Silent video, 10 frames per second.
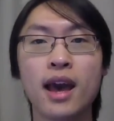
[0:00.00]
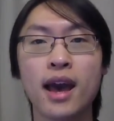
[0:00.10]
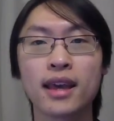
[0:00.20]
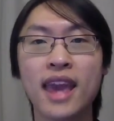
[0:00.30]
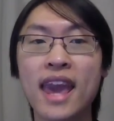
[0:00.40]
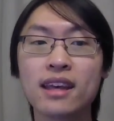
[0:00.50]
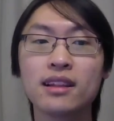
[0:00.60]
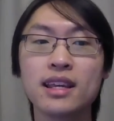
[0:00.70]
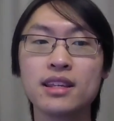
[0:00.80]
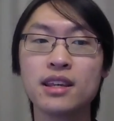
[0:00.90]

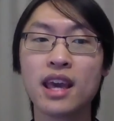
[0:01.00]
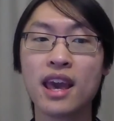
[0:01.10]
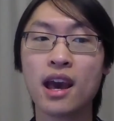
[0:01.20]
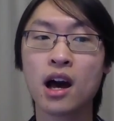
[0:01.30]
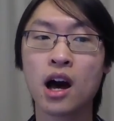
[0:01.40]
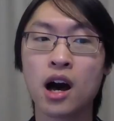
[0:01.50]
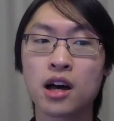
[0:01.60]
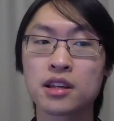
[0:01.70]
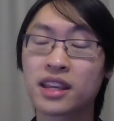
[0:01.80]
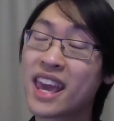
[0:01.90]
Cayley
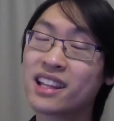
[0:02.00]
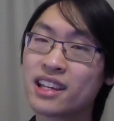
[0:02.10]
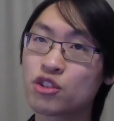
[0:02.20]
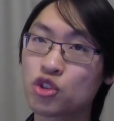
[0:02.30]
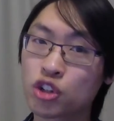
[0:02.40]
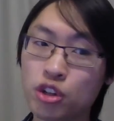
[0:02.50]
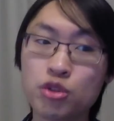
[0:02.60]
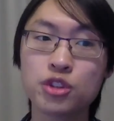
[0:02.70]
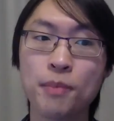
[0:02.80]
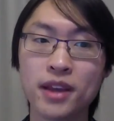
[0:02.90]

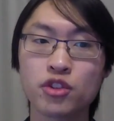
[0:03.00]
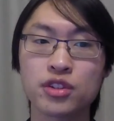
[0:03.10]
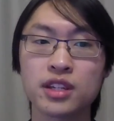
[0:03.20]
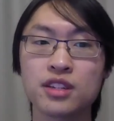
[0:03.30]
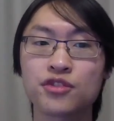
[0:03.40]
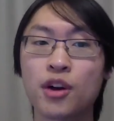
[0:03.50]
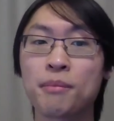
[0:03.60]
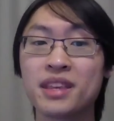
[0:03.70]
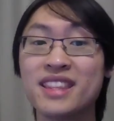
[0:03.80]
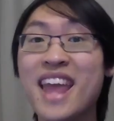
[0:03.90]
introduced matrices
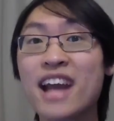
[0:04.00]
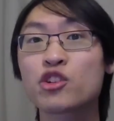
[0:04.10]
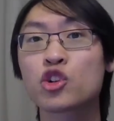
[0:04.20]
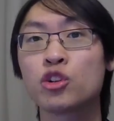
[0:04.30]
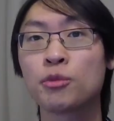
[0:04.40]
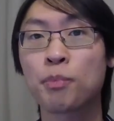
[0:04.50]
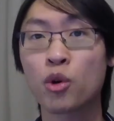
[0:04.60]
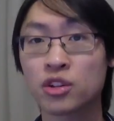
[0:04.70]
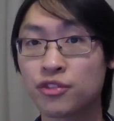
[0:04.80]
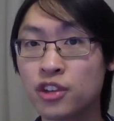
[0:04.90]
from the natural
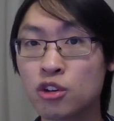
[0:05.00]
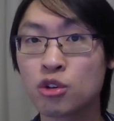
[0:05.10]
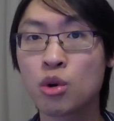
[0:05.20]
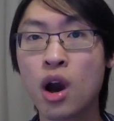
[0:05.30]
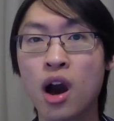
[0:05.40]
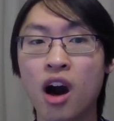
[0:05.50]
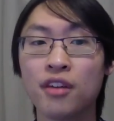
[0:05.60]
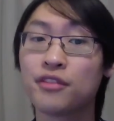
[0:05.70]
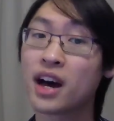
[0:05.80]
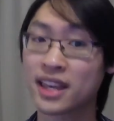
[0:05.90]
point of view
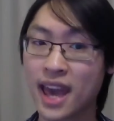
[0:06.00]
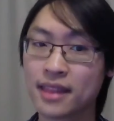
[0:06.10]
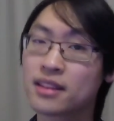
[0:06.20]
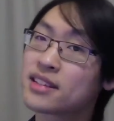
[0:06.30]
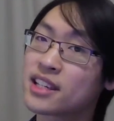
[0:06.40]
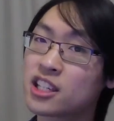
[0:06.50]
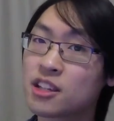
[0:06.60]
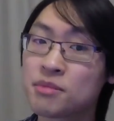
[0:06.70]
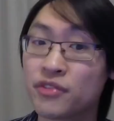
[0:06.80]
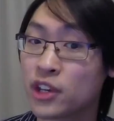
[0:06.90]
of, again,
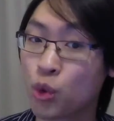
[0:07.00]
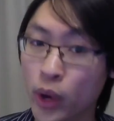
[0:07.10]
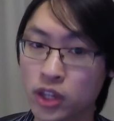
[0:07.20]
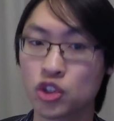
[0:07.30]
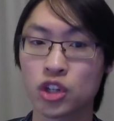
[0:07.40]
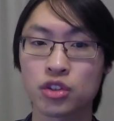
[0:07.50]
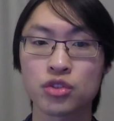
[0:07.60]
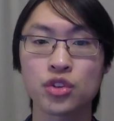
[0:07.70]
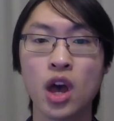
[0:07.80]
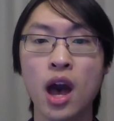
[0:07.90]
systems of
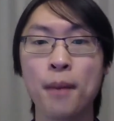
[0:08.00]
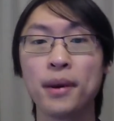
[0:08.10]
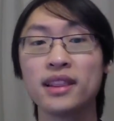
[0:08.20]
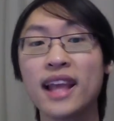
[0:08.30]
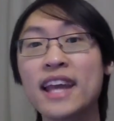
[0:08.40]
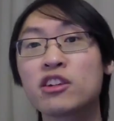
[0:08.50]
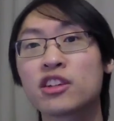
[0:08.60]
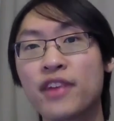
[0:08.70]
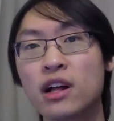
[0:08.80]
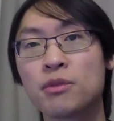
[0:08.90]
equations, but later
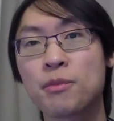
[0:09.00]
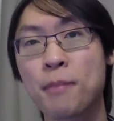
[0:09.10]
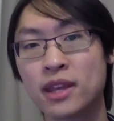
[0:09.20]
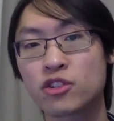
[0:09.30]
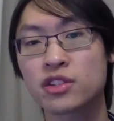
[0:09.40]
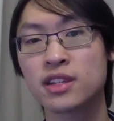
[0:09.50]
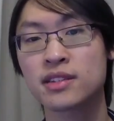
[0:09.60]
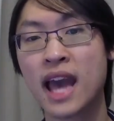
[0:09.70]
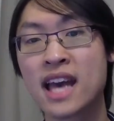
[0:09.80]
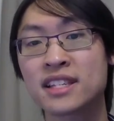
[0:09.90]
developed
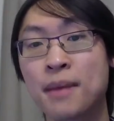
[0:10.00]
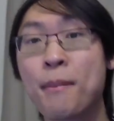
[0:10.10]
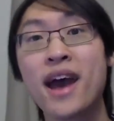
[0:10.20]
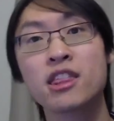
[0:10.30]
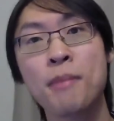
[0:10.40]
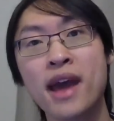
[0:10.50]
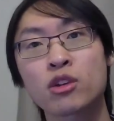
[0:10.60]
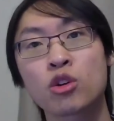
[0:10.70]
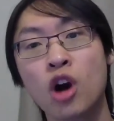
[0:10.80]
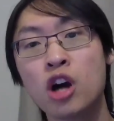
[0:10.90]
matrices as a
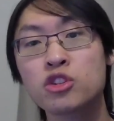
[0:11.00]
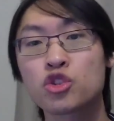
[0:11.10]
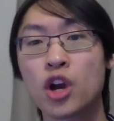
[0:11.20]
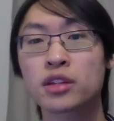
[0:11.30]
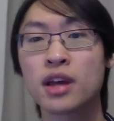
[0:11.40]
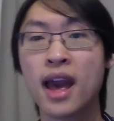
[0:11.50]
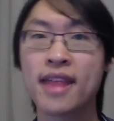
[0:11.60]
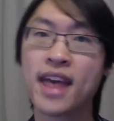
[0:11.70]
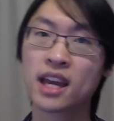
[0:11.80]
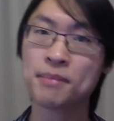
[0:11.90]
mathematical construct
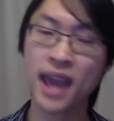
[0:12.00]
that can be